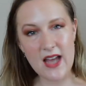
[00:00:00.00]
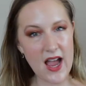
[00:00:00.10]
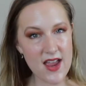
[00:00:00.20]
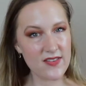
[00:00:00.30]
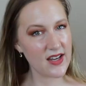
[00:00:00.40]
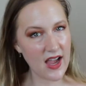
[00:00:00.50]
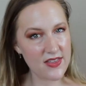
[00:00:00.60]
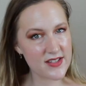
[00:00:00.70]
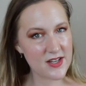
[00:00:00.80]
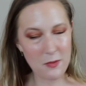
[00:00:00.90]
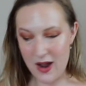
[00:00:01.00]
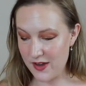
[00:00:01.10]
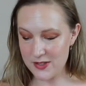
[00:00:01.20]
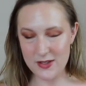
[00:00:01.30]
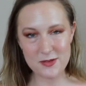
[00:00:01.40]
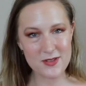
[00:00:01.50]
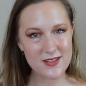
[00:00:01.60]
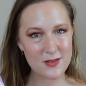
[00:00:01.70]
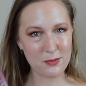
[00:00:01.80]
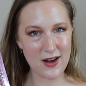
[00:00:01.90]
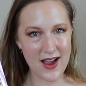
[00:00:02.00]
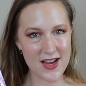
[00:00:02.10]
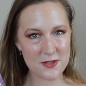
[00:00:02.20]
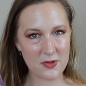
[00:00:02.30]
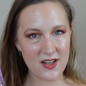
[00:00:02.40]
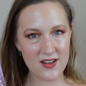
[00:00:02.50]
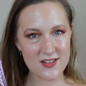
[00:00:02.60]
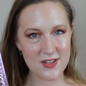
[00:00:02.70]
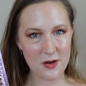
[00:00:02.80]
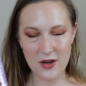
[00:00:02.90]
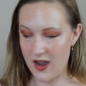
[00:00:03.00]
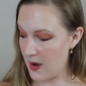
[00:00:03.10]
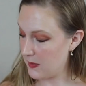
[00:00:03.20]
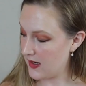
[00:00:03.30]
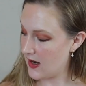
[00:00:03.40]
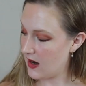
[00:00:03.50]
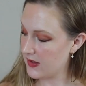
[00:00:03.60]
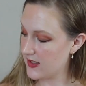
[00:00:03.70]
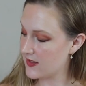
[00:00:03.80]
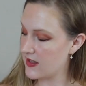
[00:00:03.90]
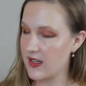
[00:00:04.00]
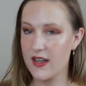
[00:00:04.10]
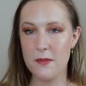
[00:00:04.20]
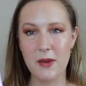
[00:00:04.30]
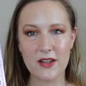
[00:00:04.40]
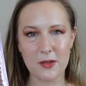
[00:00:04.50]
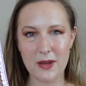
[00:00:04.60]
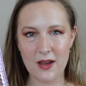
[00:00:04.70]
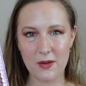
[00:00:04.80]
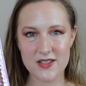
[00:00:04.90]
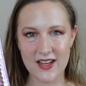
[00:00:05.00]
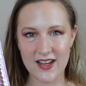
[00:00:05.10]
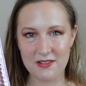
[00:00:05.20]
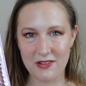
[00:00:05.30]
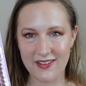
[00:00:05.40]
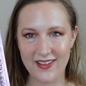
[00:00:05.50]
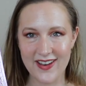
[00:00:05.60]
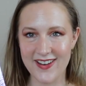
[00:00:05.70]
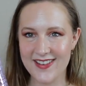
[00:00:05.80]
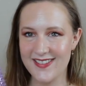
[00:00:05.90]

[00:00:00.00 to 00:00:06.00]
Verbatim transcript: I haven't gotten this in a while, so this was a surprise when it showed up, and now they've sent it in a mailer bag, which I really like.